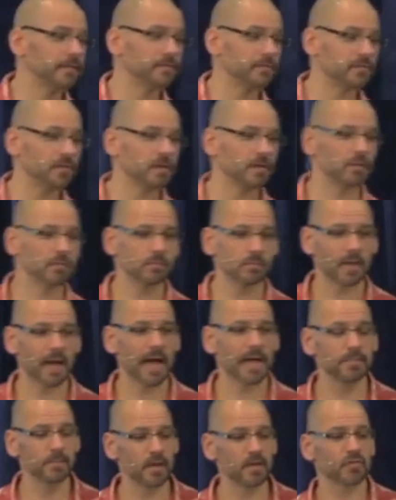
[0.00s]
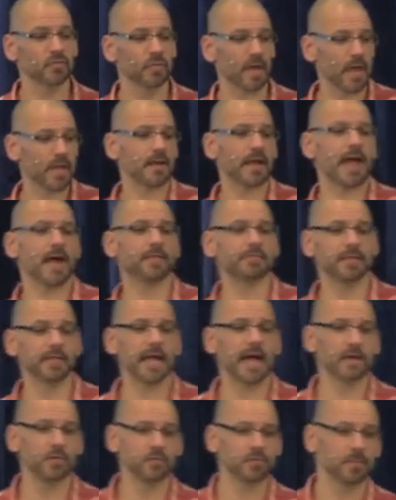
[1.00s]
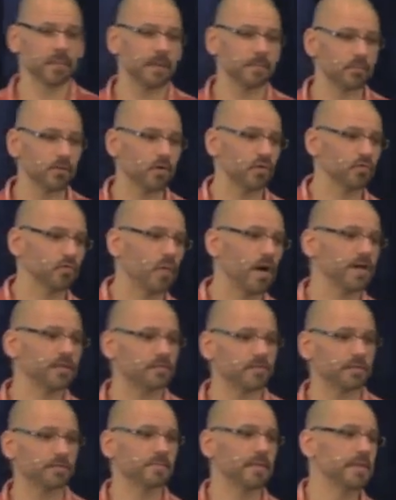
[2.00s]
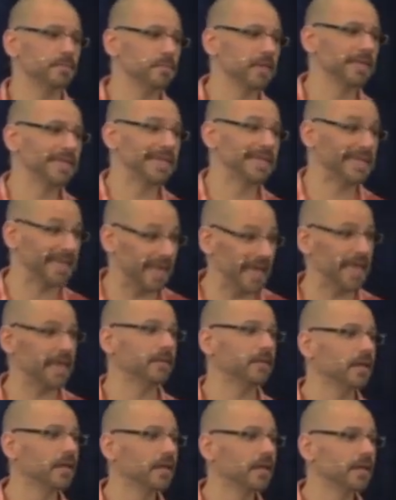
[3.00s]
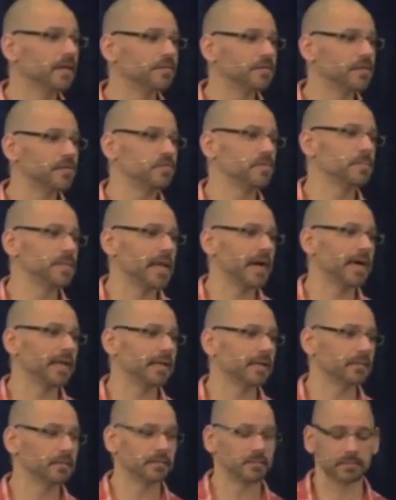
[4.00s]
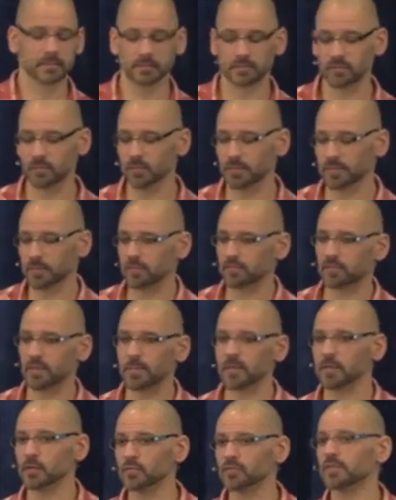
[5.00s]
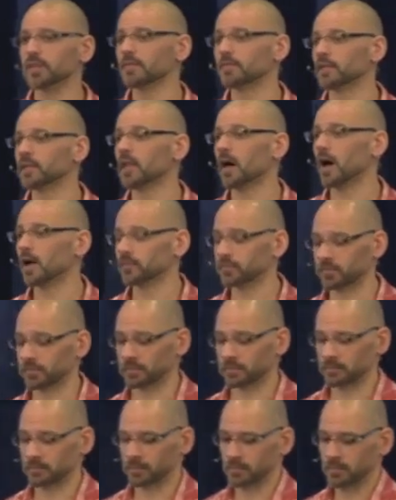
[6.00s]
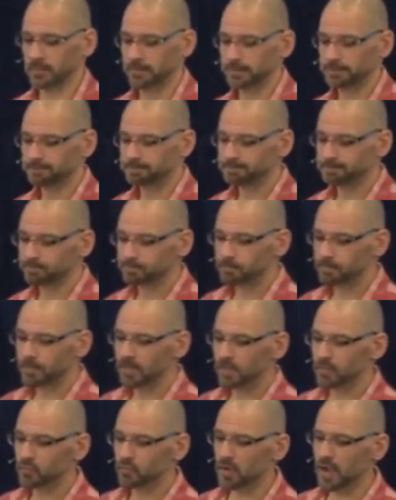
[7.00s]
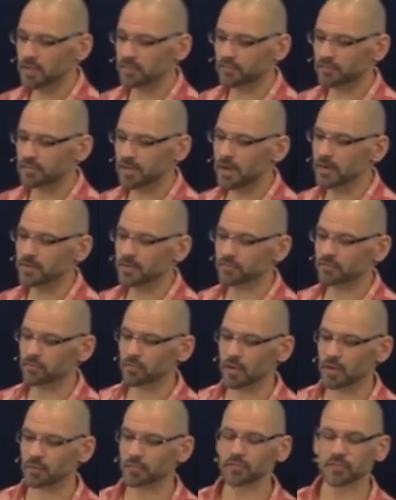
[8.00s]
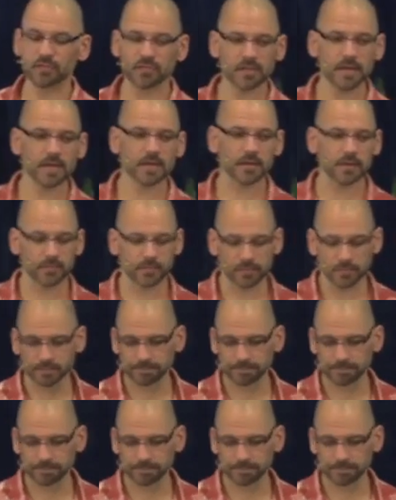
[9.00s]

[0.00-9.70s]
so I'd much rather have the guy who's been broke twice and made money again teaching me how to do it than somebody who's never lost. Trust, share your struggles and secrets.